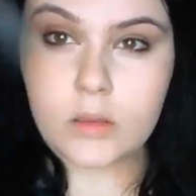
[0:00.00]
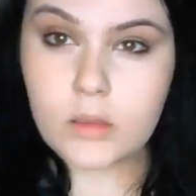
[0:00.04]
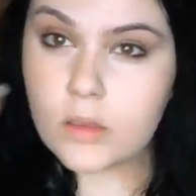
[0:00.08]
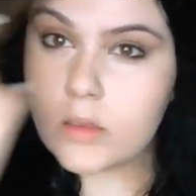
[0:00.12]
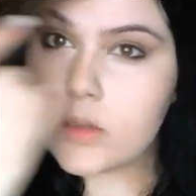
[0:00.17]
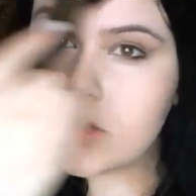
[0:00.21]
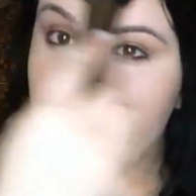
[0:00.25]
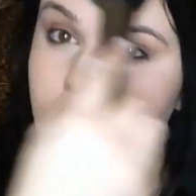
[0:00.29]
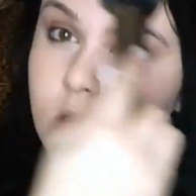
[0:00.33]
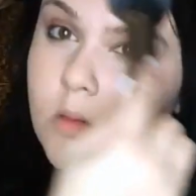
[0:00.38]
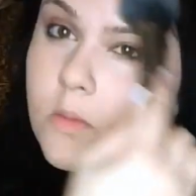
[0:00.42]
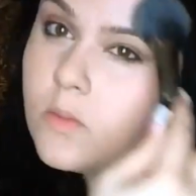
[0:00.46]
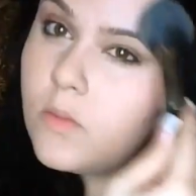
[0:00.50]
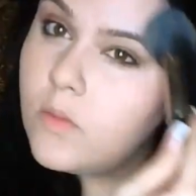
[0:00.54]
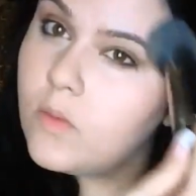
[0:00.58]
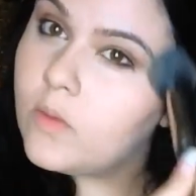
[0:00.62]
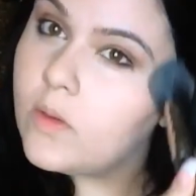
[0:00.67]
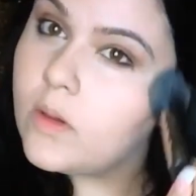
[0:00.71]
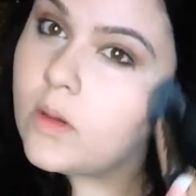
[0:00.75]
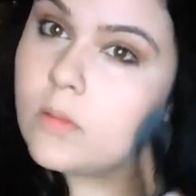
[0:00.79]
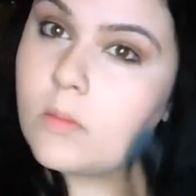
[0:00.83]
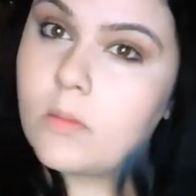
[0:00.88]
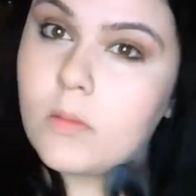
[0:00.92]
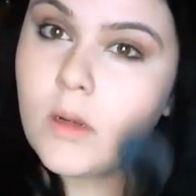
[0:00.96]
and just
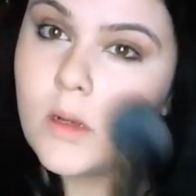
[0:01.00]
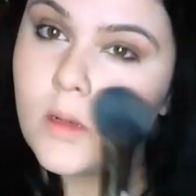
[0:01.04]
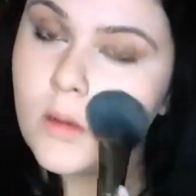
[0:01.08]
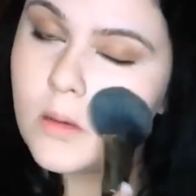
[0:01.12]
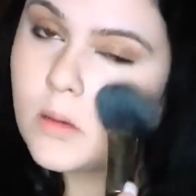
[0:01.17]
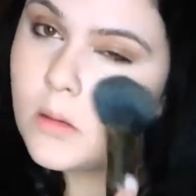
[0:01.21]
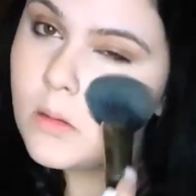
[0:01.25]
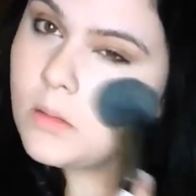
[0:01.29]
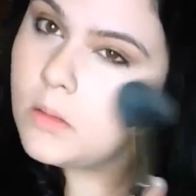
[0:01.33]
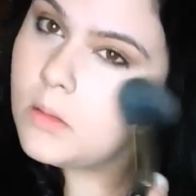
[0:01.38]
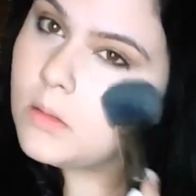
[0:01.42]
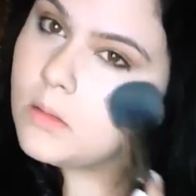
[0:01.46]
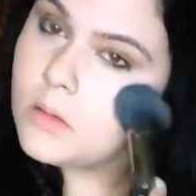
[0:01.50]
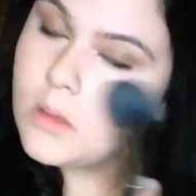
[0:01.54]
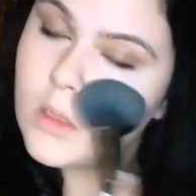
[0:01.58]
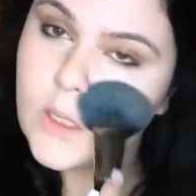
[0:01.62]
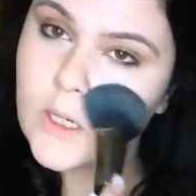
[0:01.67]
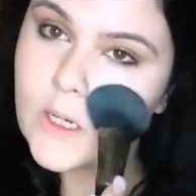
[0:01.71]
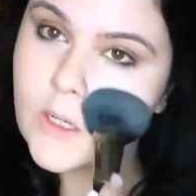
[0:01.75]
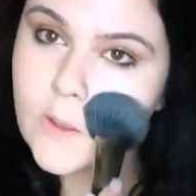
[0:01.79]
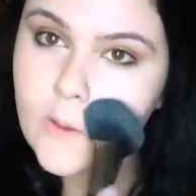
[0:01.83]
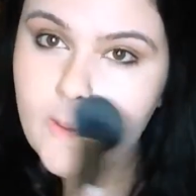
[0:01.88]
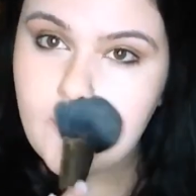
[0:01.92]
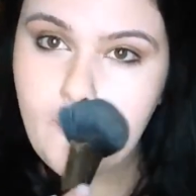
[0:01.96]
move it around.
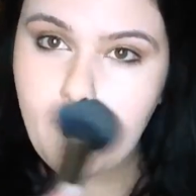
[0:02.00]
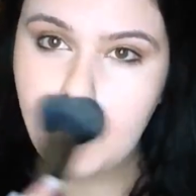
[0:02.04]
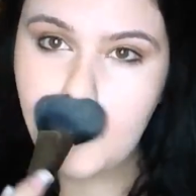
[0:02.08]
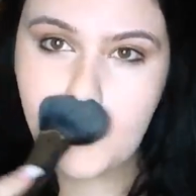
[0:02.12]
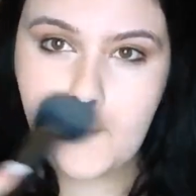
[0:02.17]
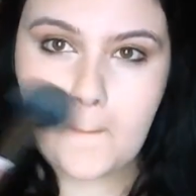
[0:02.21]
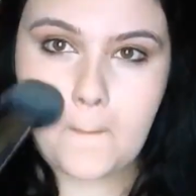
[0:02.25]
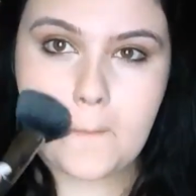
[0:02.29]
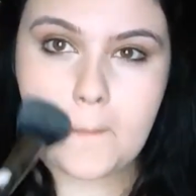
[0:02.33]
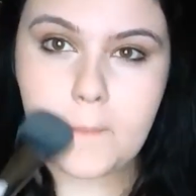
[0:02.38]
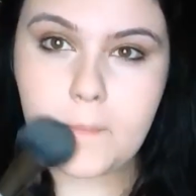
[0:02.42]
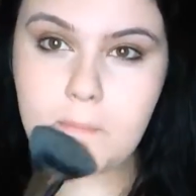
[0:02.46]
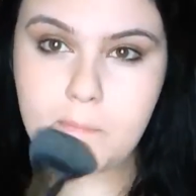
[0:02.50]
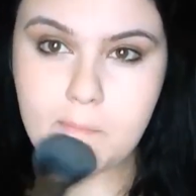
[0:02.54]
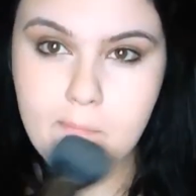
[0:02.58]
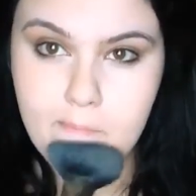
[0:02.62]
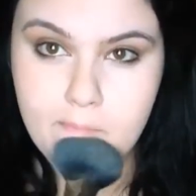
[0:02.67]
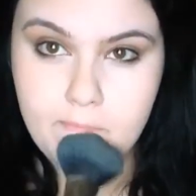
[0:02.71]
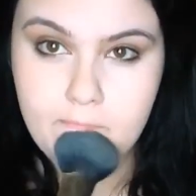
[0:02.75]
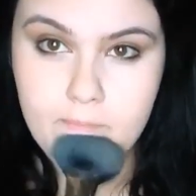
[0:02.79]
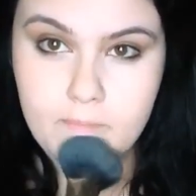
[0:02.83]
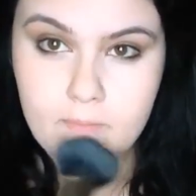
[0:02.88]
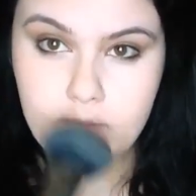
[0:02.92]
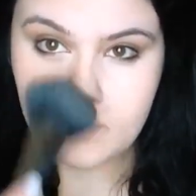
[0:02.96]
There you go.
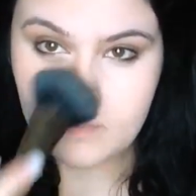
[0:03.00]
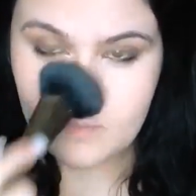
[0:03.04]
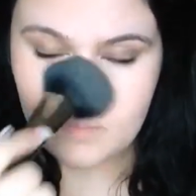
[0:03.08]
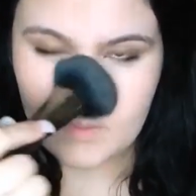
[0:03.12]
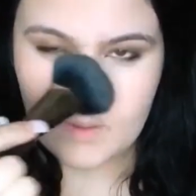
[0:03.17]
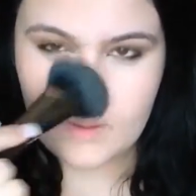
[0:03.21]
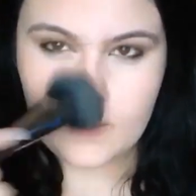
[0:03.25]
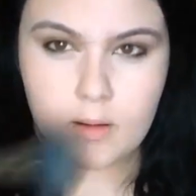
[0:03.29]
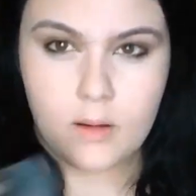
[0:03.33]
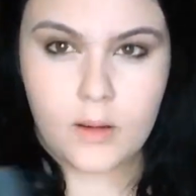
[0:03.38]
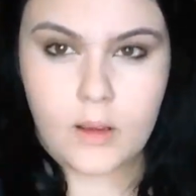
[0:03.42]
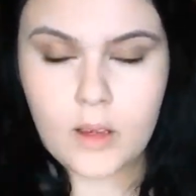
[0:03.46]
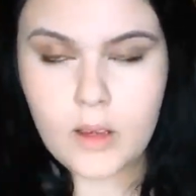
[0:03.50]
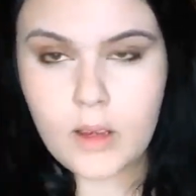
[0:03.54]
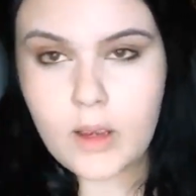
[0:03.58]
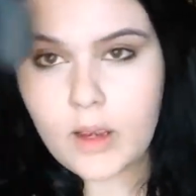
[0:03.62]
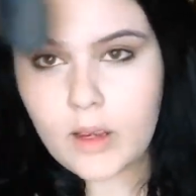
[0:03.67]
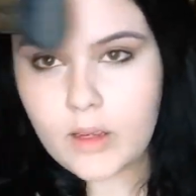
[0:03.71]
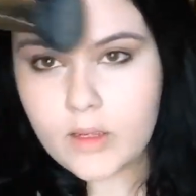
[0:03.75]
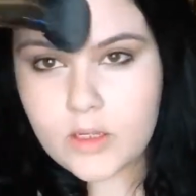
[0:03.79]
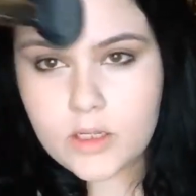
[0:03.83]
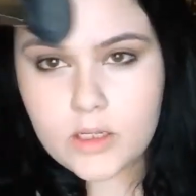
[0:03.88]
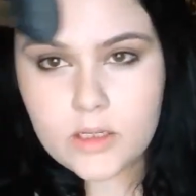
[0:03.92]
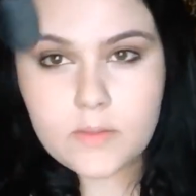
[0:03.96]

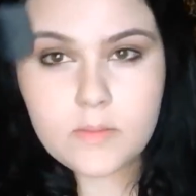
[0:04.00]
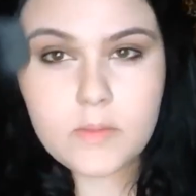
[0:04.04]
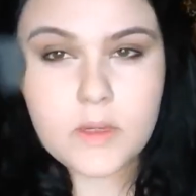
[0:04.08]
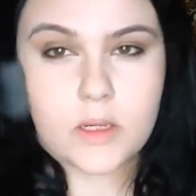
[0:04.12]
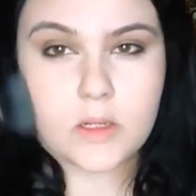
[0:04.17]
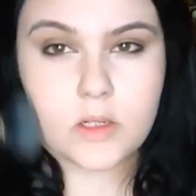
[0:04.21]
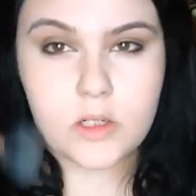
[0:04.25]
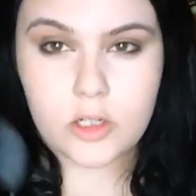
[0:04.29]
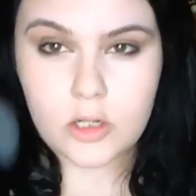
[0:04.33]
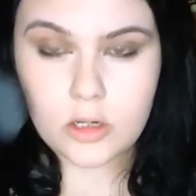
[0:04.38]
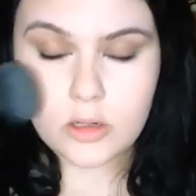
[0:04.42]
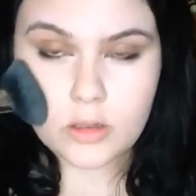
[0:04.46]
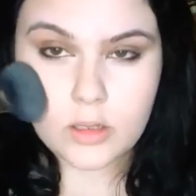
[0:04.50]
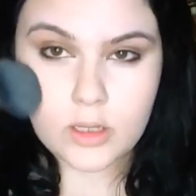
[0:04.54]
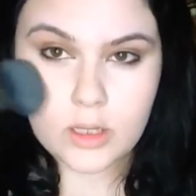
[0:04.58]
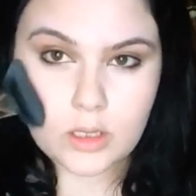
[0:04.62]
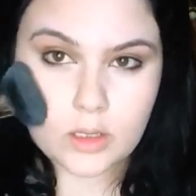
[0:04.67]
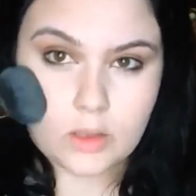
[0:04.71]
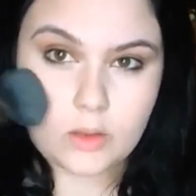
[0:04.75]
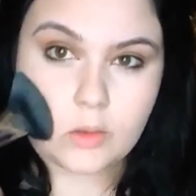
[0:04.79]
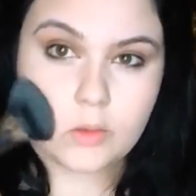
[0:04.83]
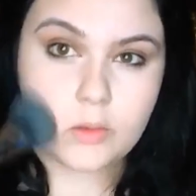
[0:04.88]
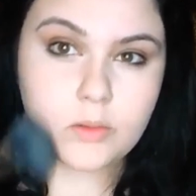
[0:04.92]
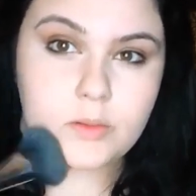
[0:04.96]
And just make sure
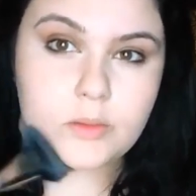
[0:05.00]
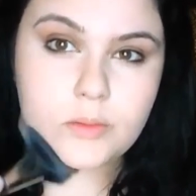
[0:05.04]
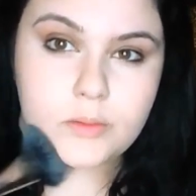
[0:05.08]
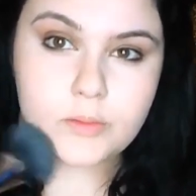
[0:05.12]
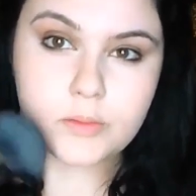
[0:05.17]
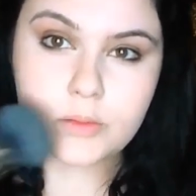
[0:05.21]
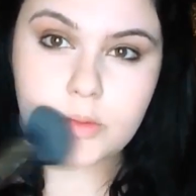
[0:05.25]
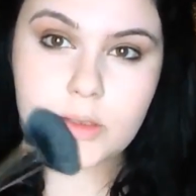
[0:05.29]
that you